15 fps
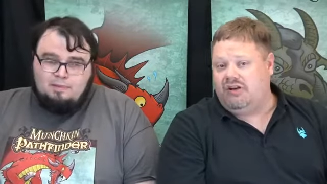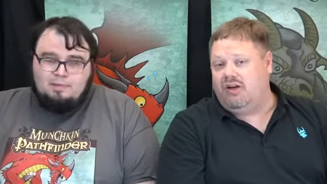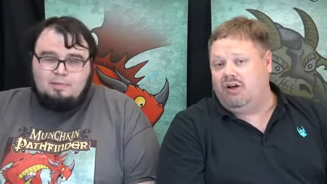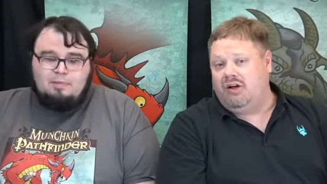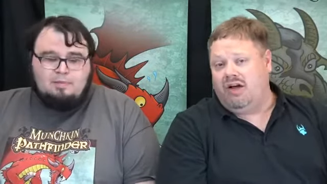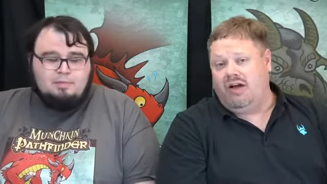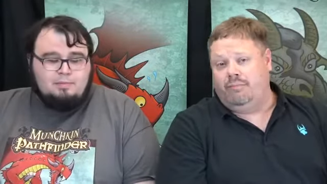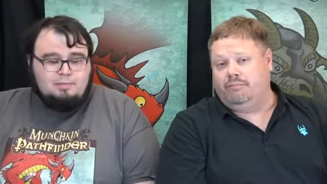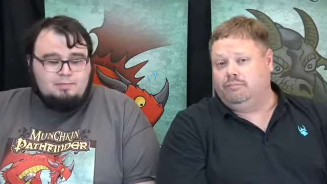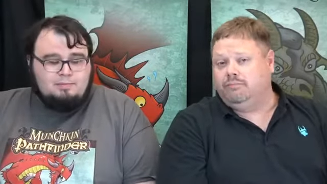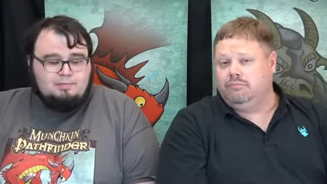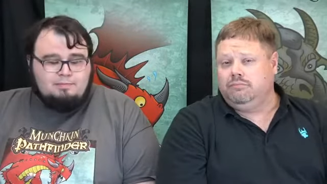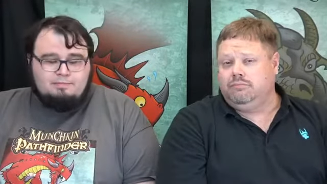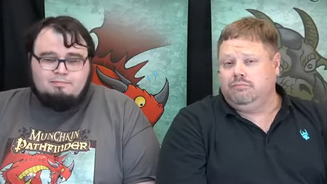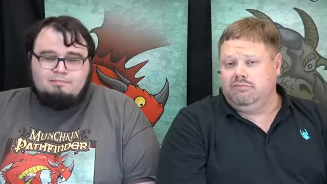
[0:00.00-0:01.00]
Speaker 1: Um,
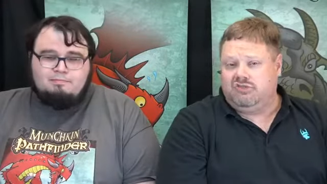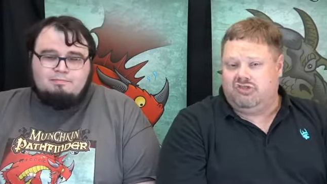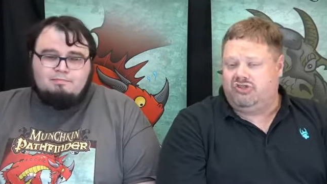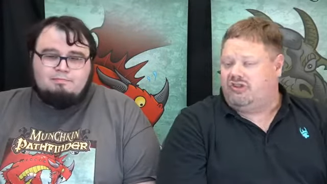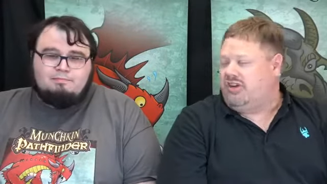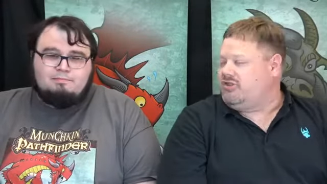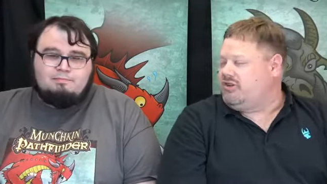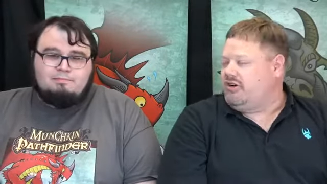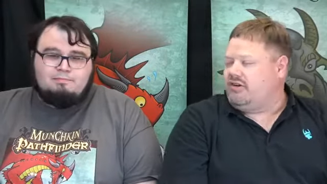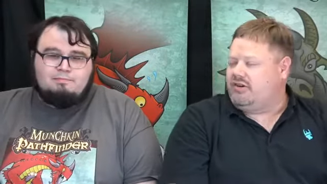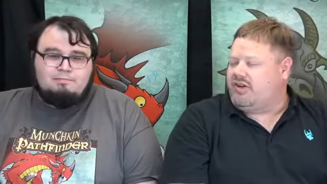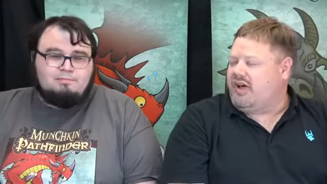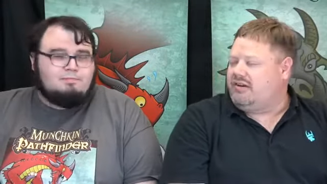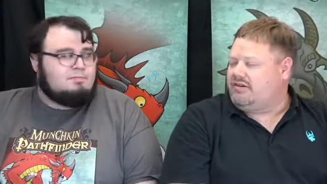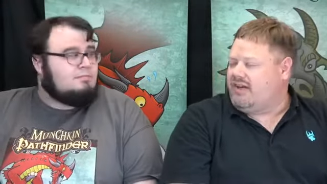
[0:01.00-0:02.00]
it's just
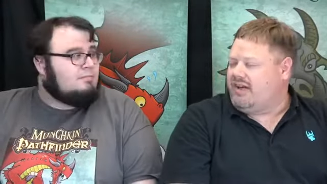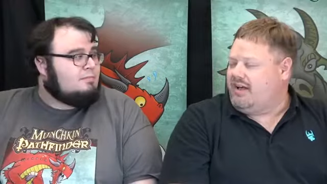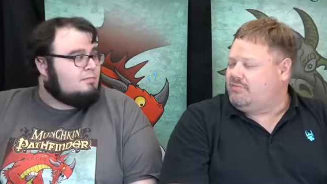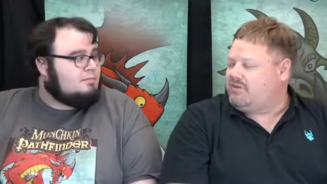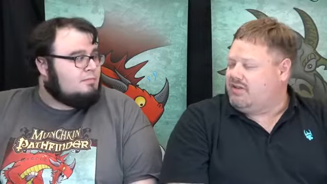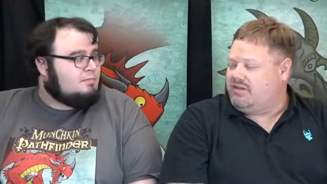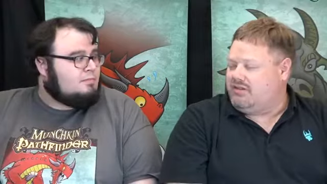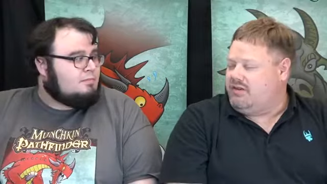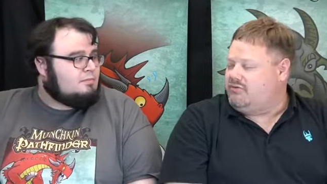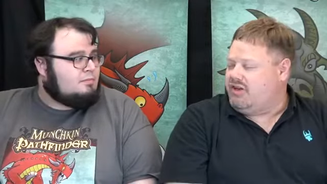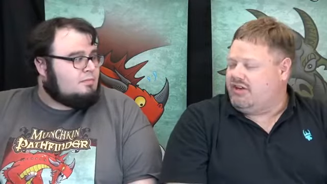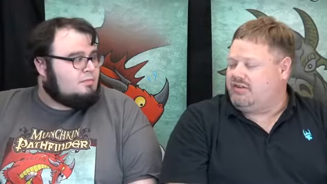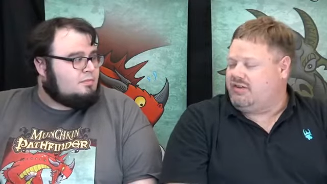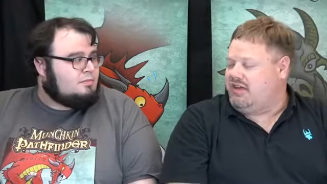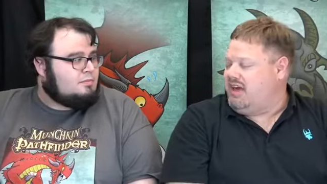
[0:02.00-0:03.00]
kickstarter.com slash Steve
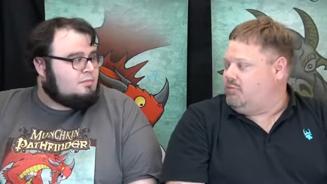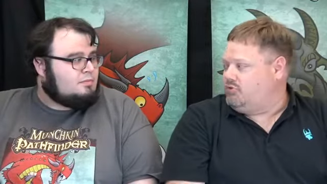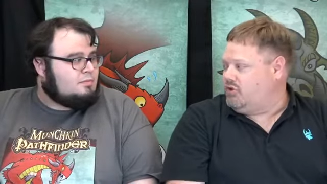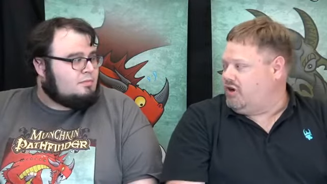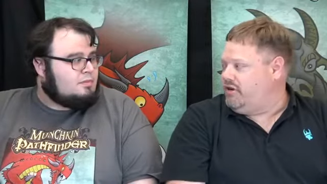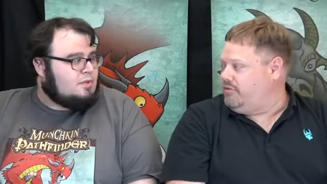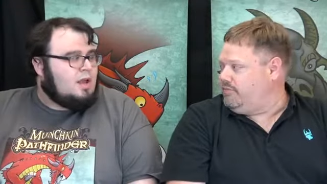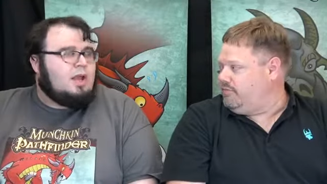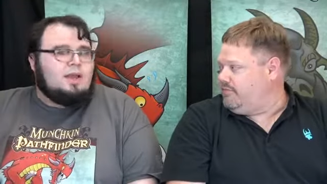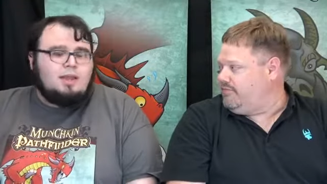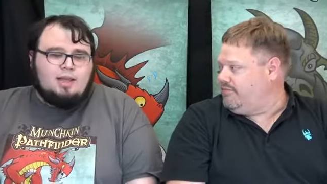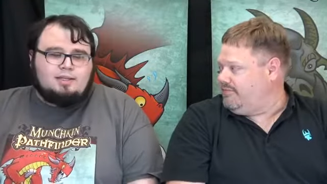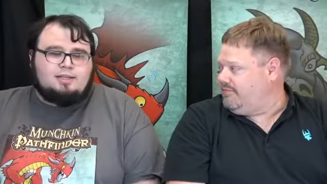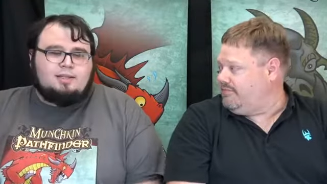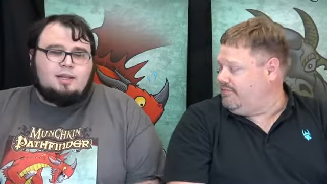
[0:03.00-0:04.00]
Jackson Games, right?
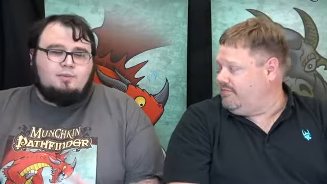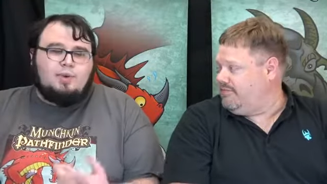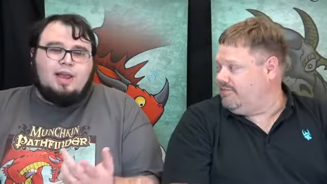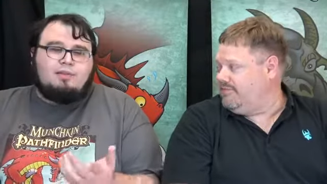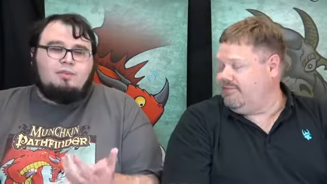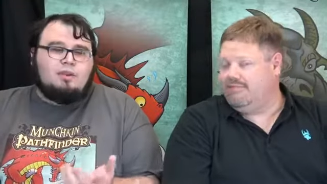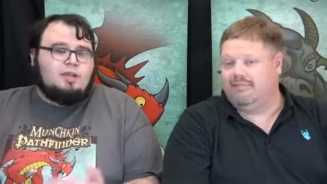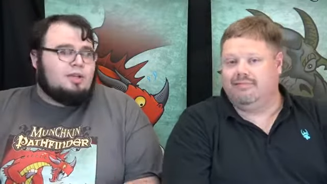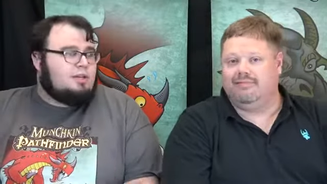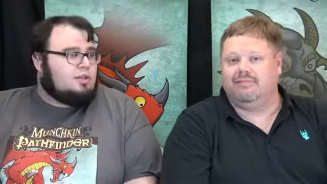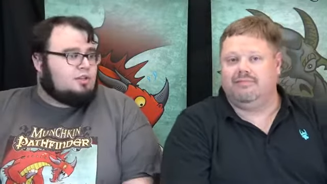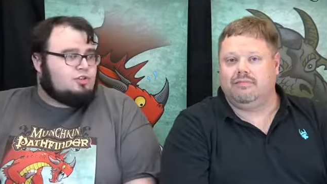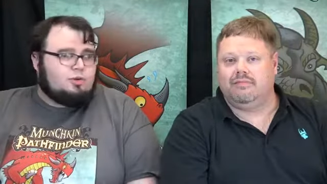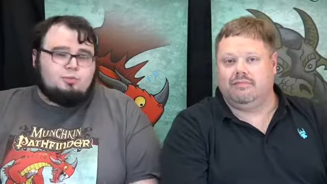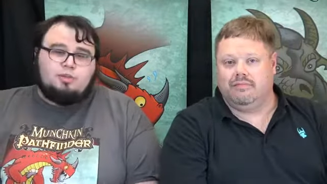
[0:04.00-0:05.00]
Speaker 2: Yes, and we have a link in the
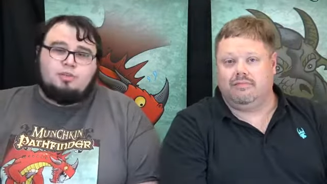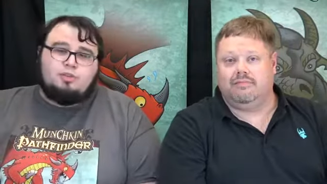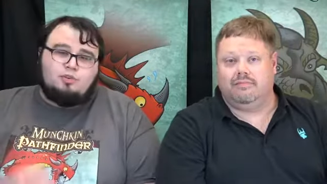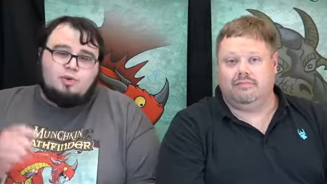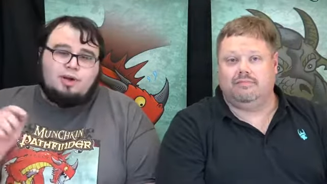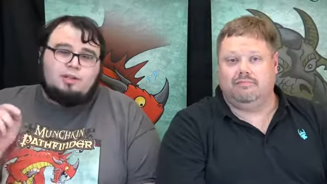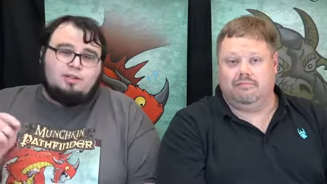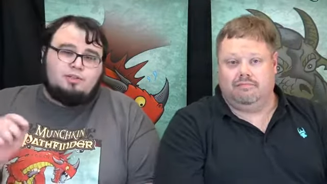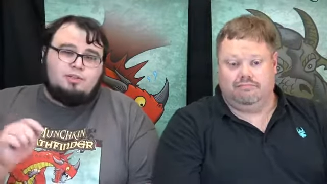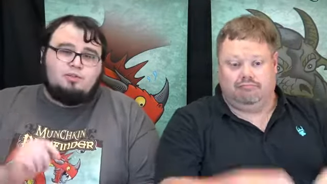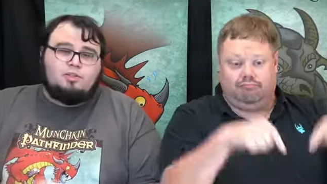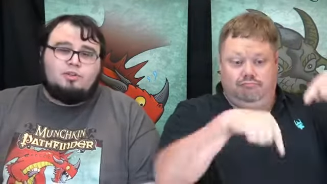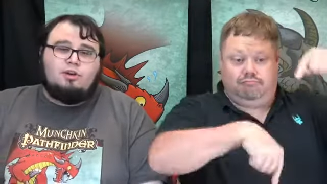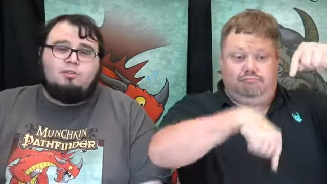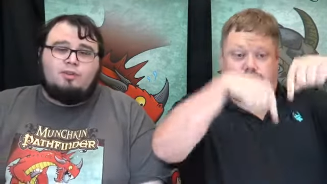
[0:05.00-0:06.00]
description directly to
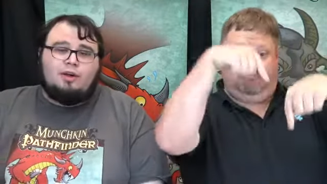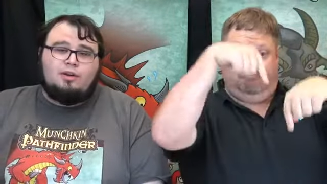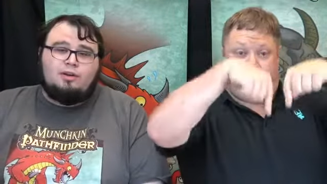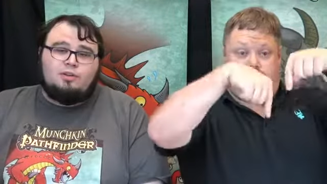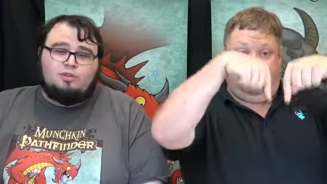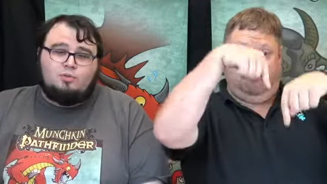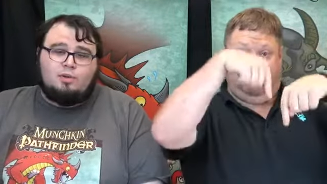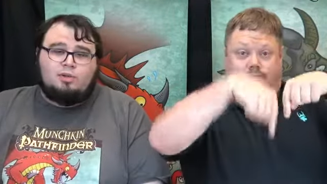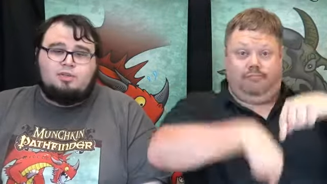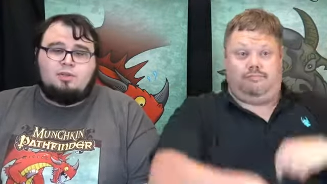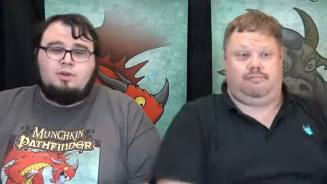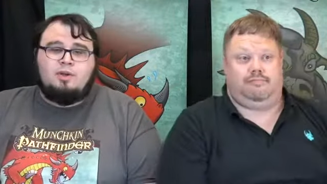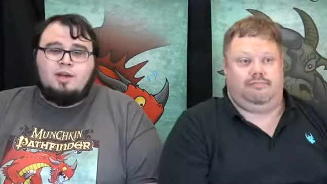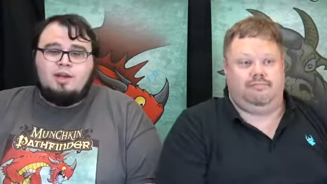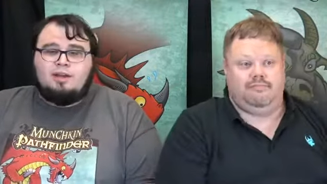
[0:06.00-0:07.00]
Starfinder as well, so
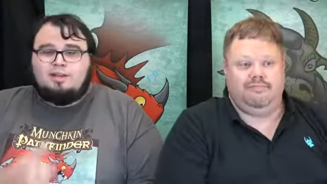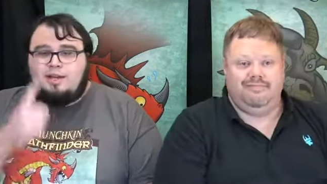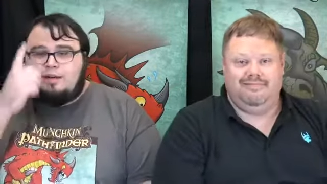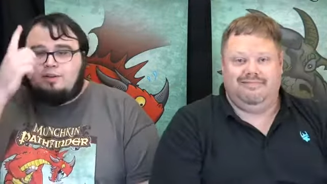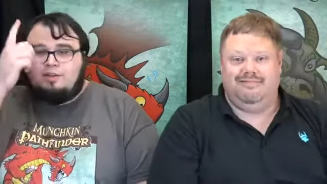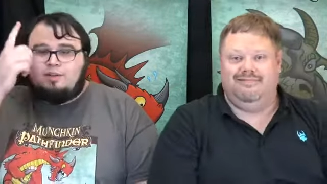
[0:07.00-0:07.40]
take a look